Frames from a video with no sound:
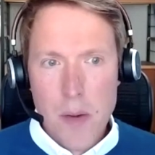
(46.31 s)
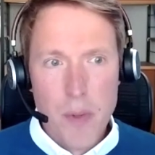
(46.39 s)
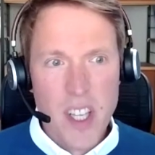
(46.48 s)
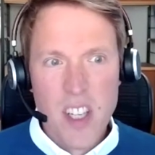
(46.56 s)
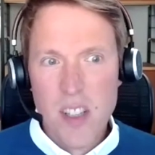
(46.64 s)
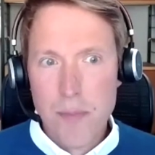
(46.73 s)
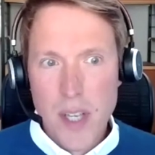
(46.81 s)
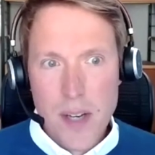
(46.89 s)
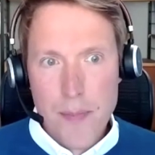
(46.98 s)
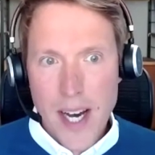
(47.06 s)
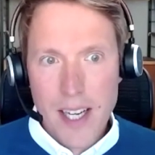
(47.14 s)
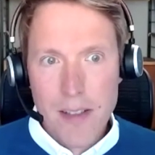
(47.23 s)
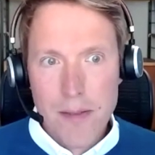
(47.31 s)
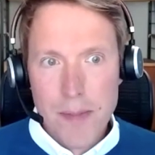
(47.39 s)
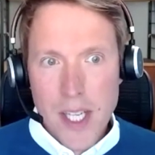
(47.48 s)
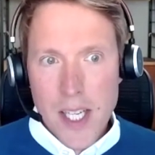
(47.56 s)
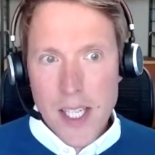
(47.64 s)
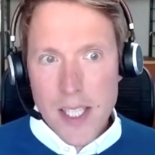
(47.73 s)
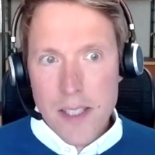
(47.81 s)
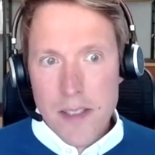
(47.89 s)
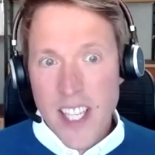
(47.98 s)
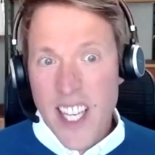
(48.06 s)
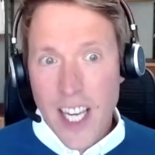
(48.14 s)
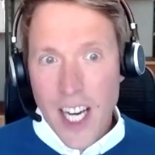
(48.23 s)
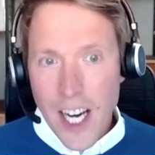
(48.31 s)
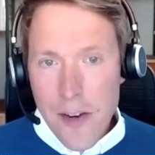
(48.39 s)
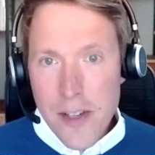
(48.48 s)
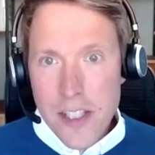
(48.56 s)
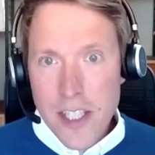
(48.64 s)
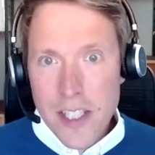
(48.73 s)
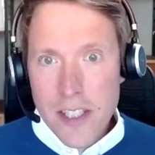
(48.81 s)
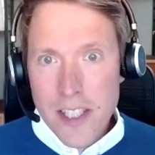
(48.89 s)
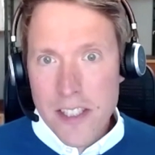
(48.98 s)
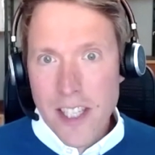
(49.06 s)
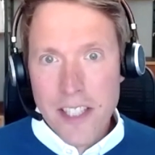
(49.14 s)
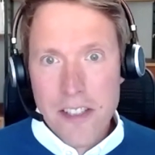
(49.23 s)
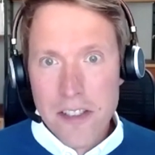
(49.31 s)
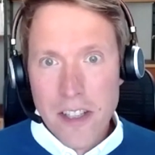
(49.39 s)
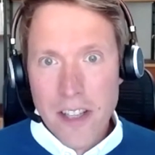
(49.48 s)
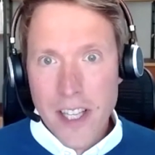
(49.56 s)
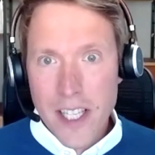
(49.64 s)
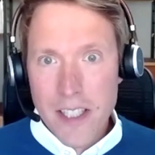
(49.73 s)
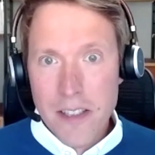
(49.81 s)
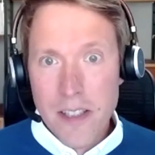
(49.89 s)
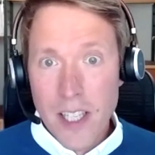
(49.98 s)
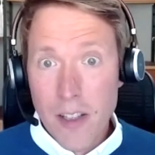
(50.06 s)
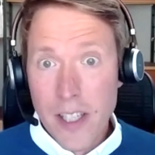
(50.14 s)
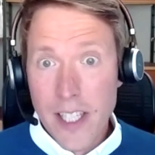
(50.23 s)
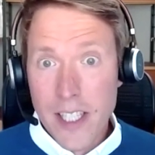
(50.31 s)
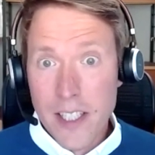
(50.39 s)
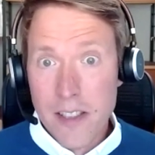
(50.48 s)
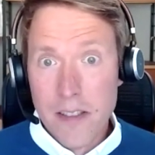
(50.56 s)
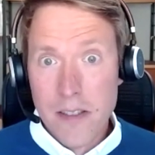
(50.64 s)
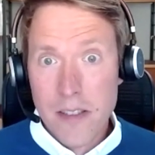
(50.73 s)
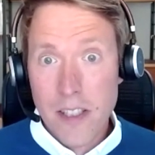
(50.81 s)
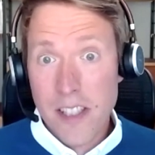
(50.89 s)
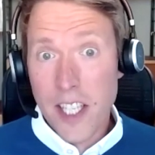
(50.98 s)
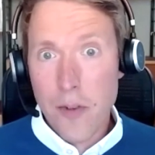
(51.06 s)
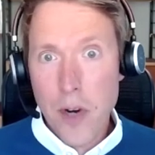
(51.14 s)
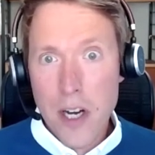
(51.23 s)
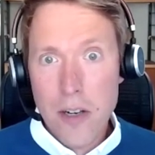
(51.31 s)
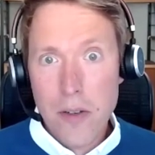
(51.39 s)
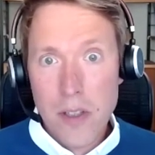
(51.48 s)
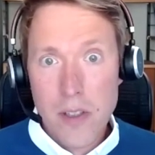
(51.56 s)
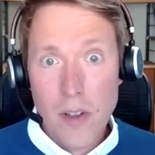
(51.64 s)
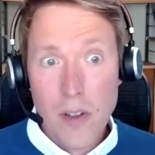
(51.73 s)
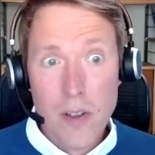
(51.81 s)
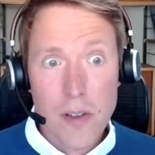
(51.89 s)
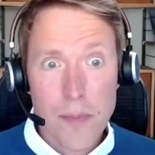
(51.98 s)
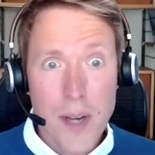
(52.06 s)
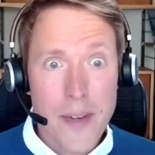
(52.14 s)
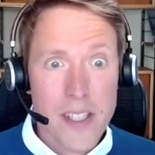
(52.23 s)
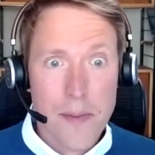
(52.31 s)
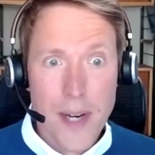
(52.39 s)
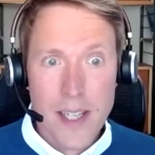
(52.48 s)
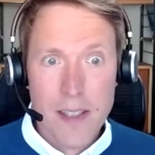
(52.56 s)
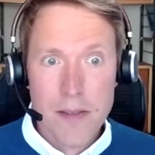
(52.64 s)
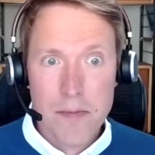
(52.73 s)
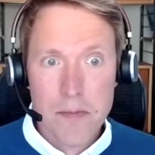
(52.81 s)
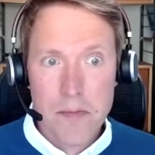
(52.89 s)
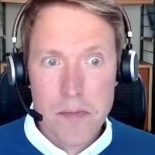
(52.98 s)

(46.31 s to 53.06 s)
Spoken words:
But it could be about seeking high returns in sectors that they're looking to see grow, or maybe it's about